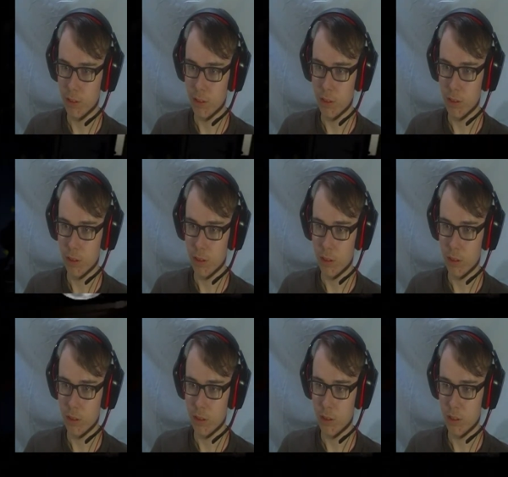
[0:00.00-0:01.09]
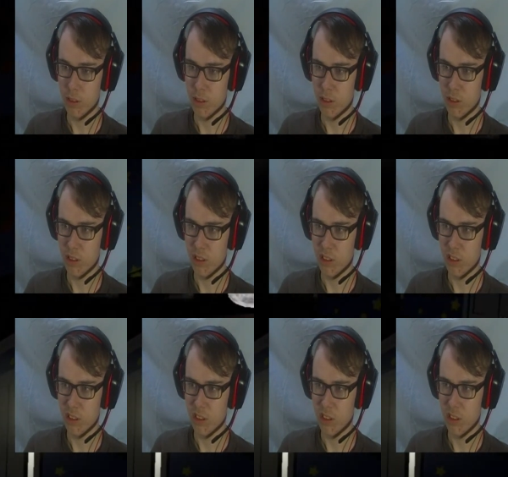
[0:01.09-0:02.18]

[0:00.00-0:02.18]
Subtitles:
Nothing is said.